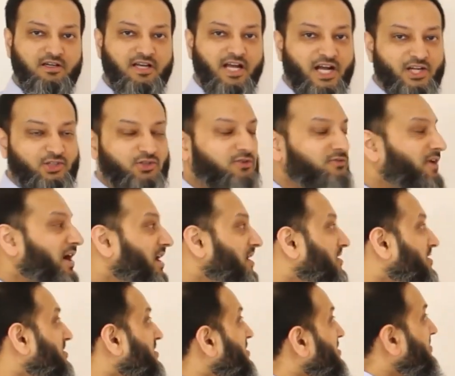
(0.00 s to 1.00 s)

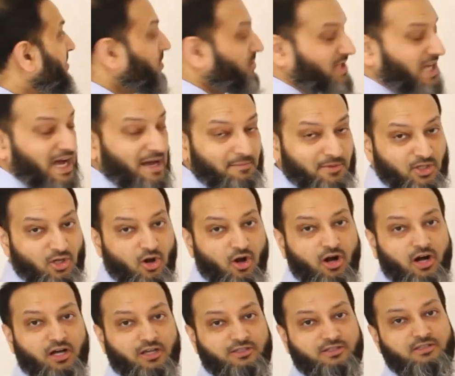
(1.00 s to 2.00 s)
Enterovirus is the most common
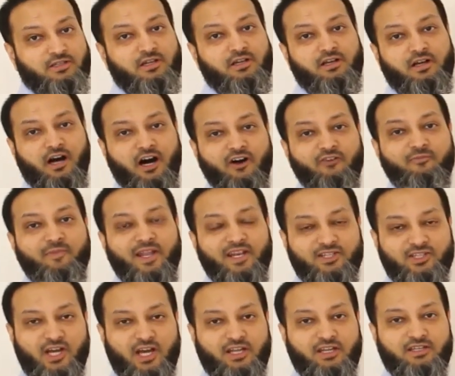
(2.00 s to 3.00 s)
cause of
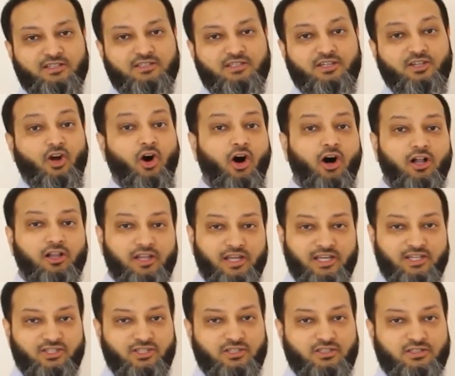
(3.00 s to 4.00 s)
meningitis in all
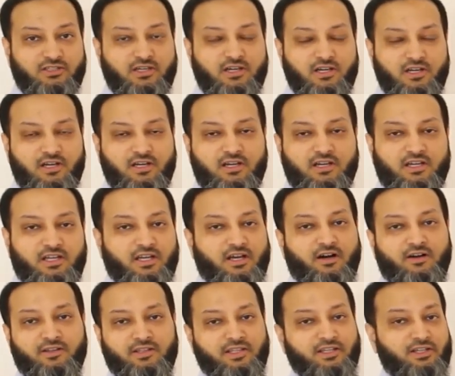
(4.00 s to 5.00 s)
ages,
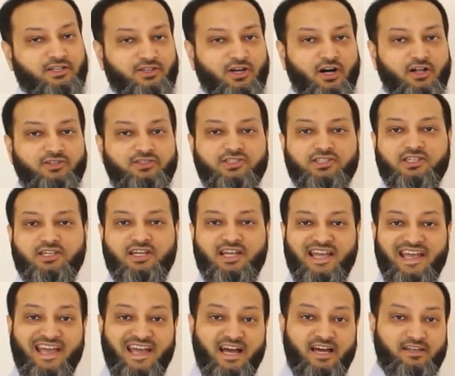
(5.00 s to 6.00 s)
in adults
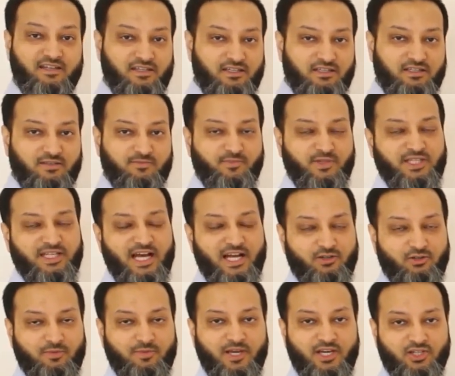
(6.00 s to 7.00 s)
and in
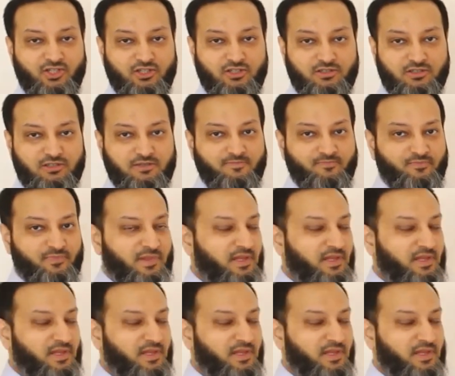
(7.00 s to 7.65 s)
pediatric patients.